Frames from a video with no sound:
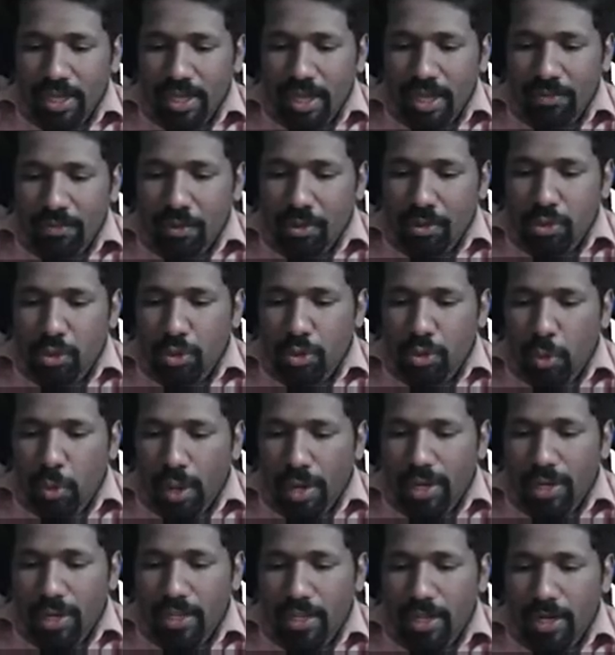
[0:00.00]
I will show you
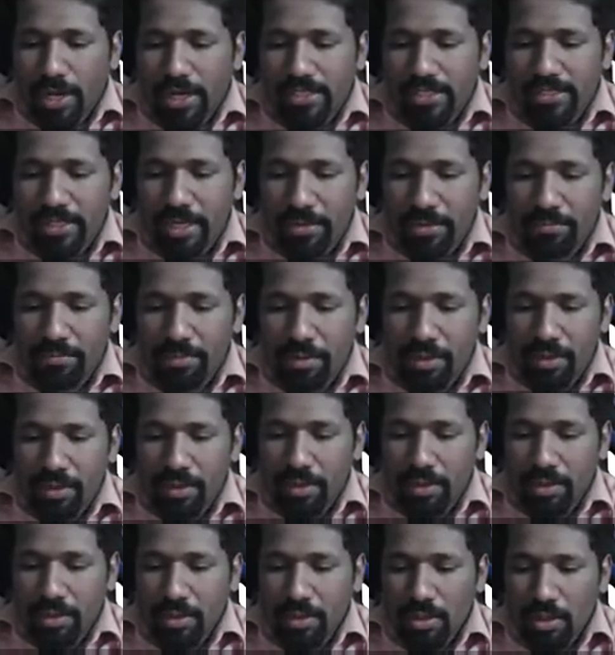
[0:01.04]
another example
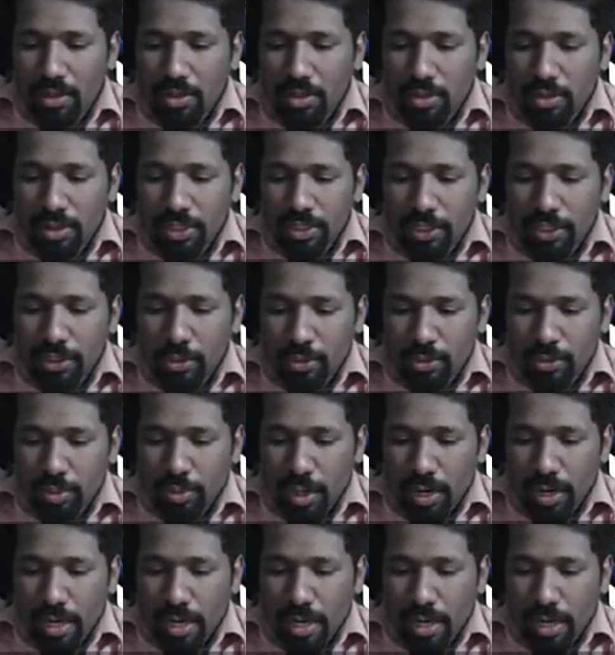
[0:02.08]
so that those who